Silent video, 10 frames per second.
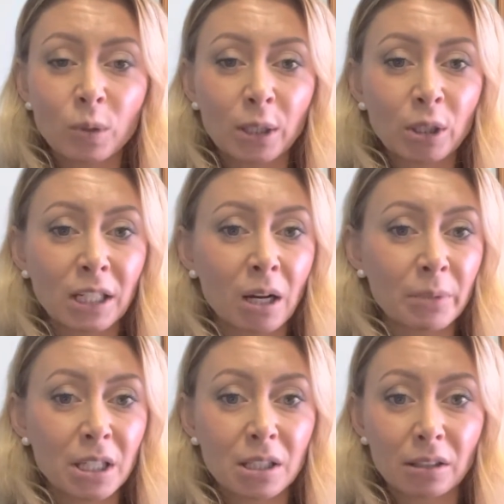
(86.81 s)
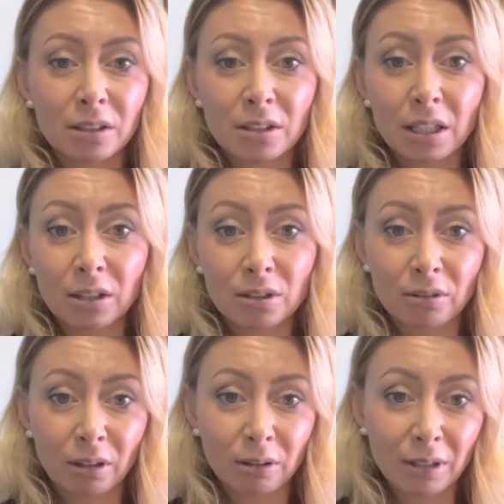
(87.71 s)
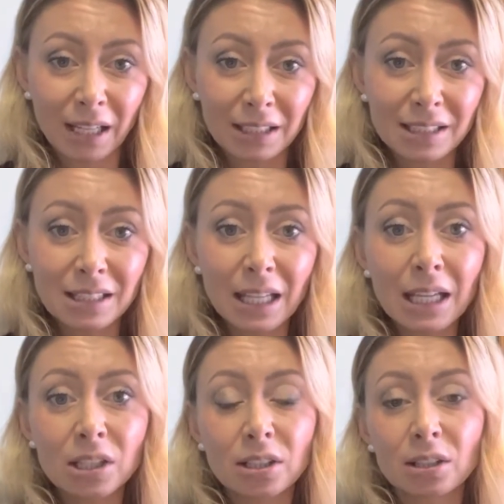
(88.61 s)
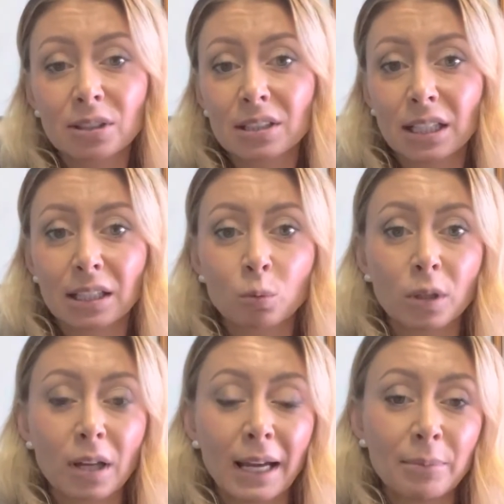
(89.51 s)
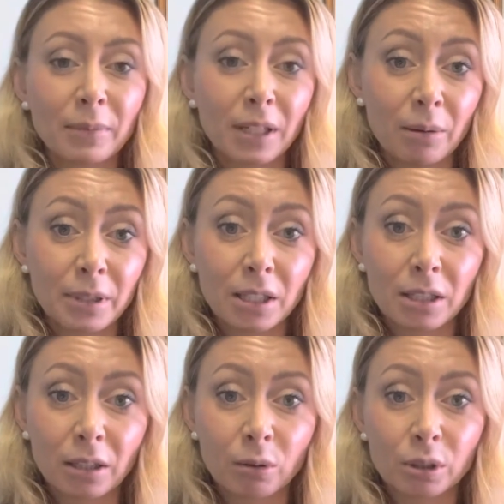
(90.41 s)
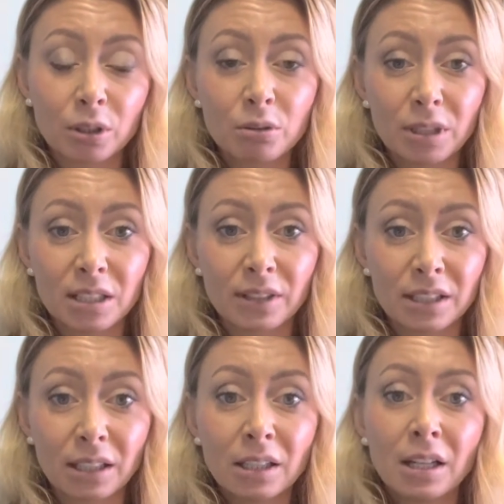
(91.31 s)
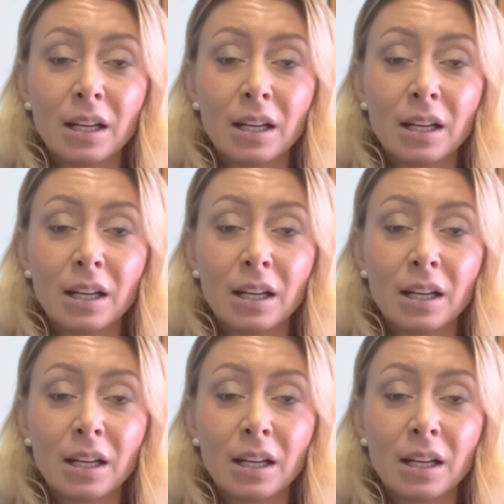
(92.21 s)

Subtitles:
why you're coming here into the United States, and you stated, well, I'm coming here on a tourist visa.